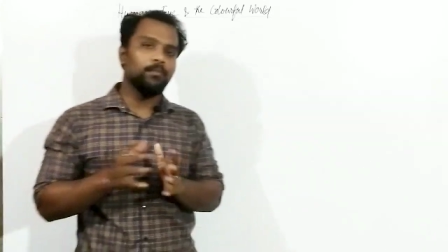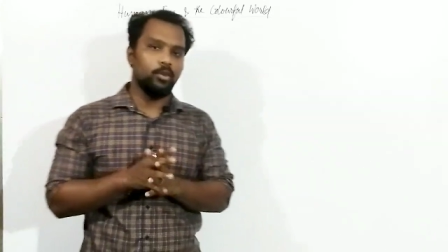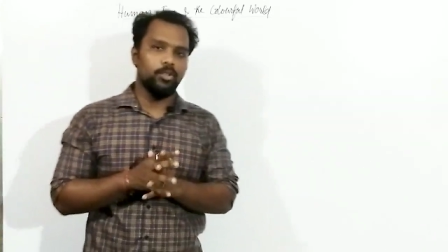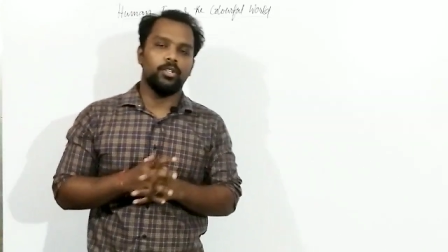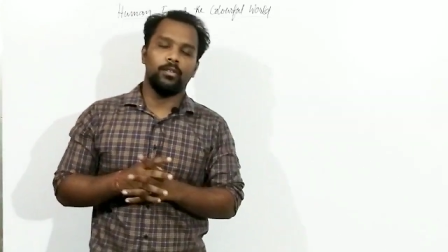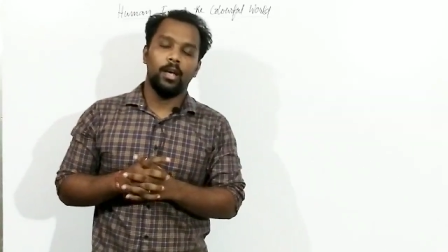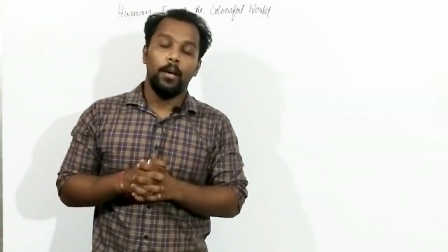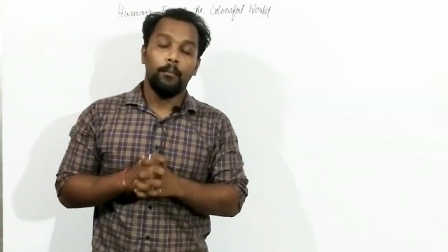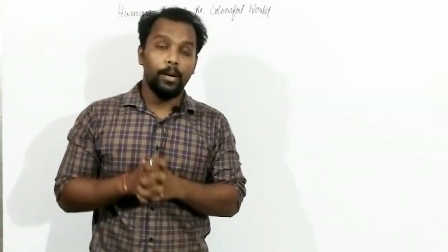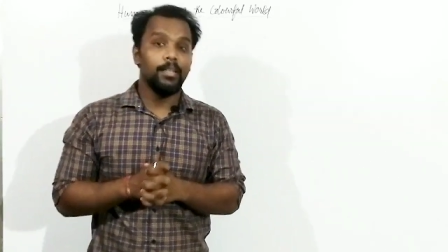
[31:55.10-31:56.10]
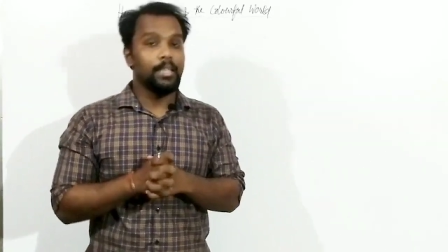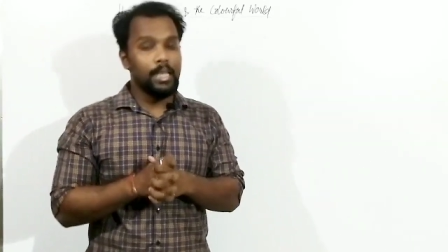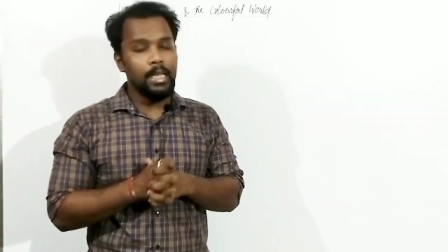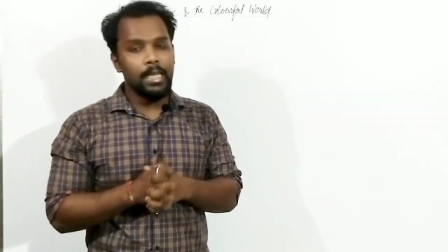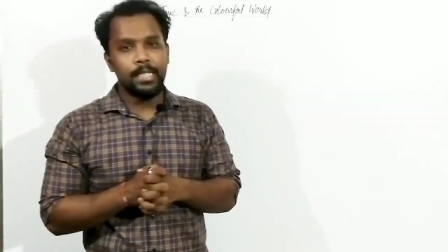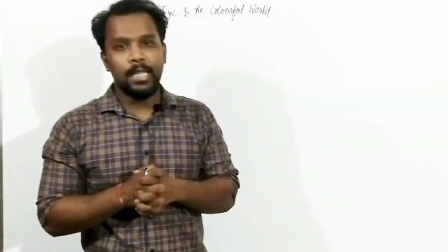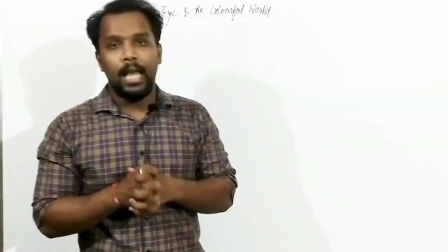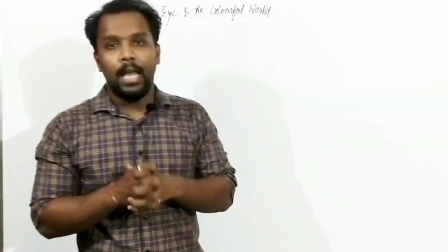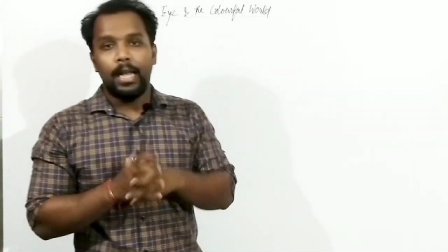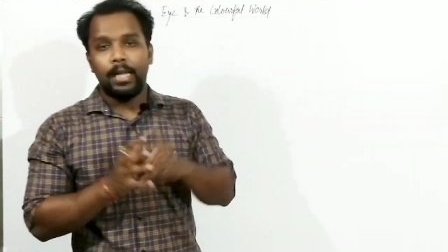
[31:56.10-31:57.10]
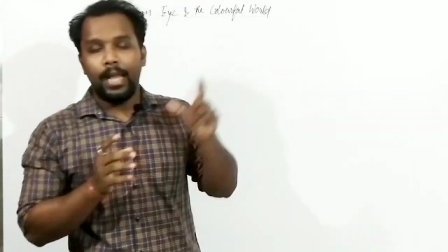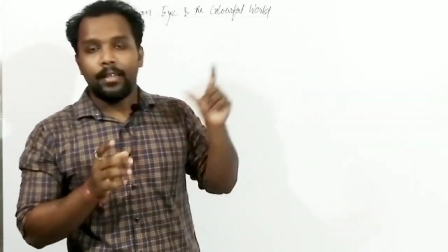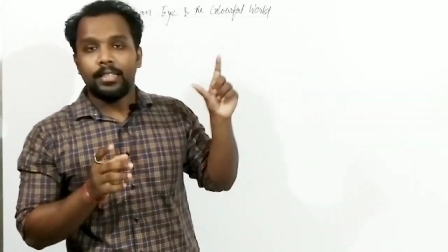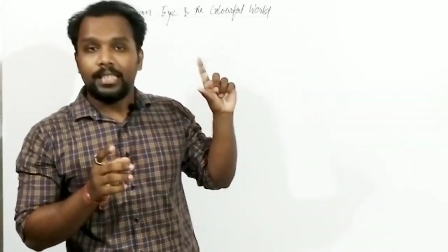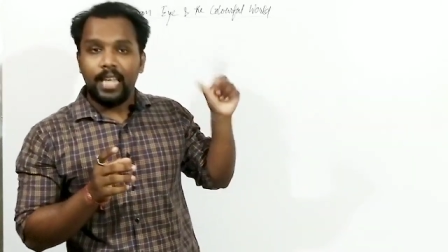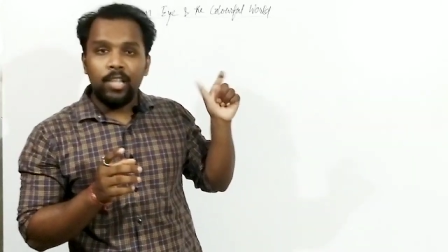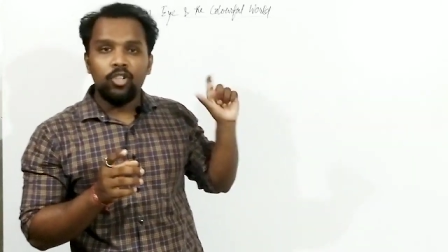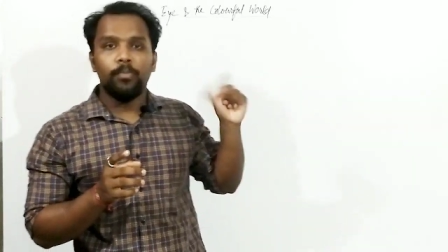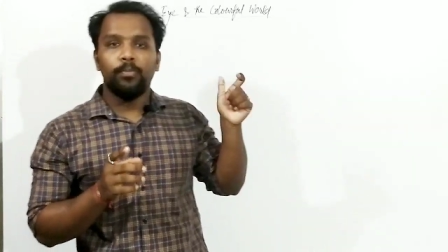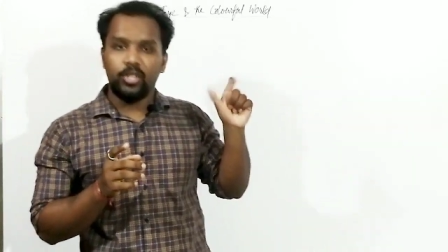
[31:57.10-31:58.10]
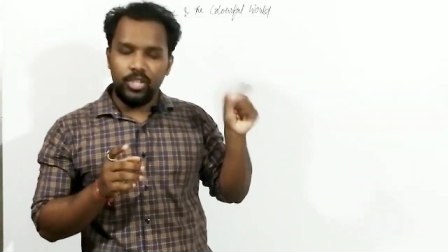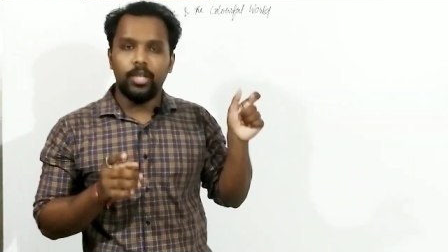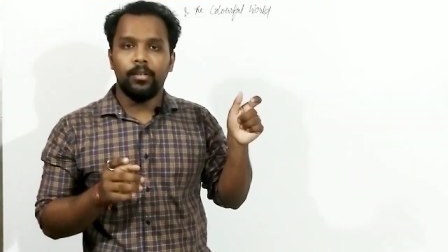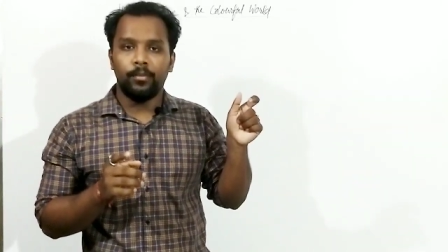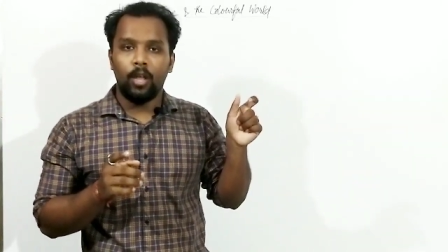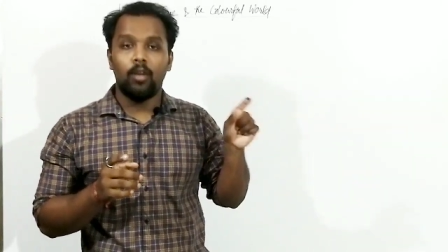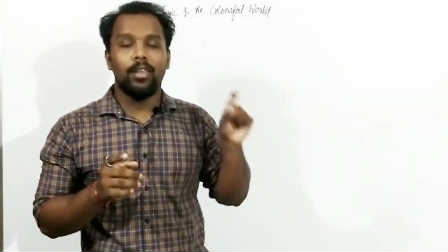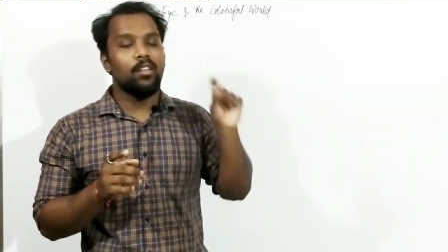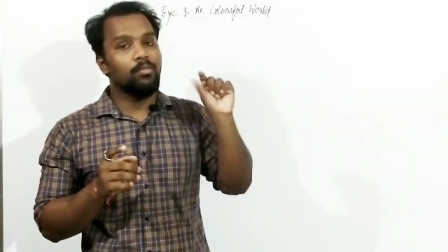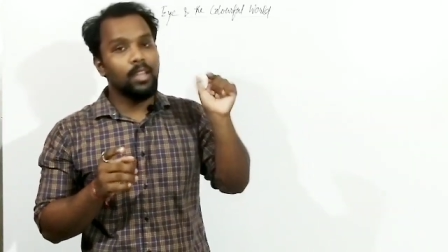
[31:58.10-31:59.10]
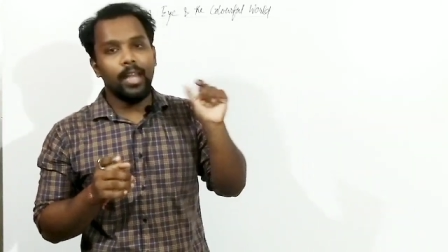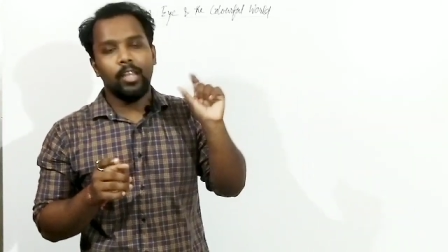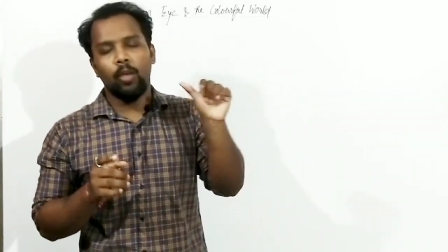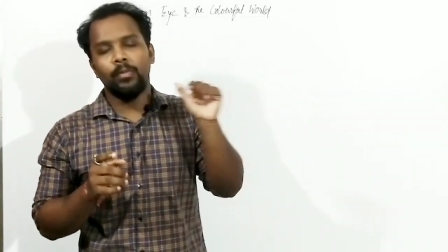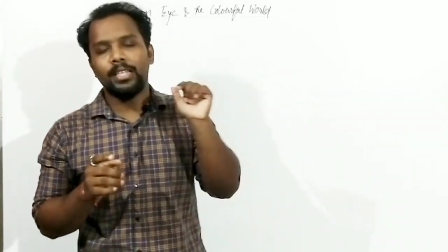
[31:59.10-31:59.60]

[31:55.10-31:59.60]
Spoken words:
position. But the thing is that change of position and that flickering of the